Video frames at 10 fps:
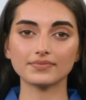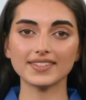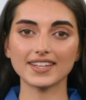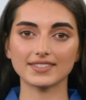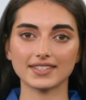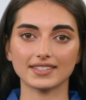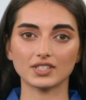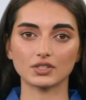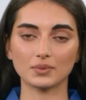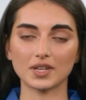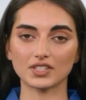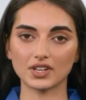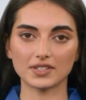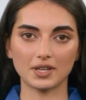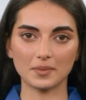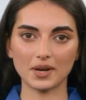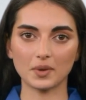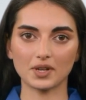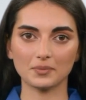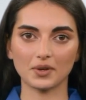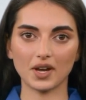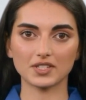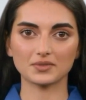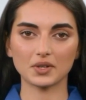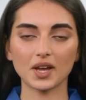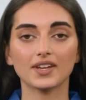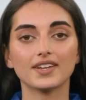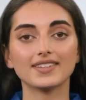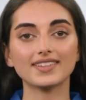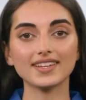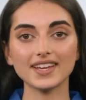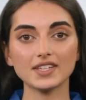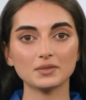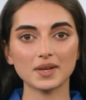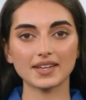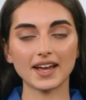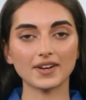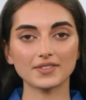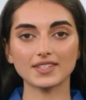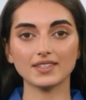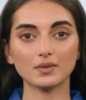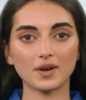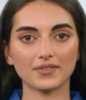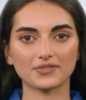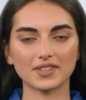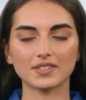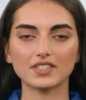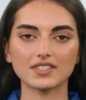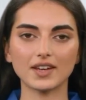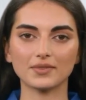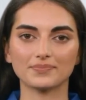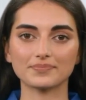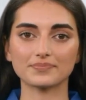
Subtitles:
In this situation, you may want to pause for audience engagement every so often in the show.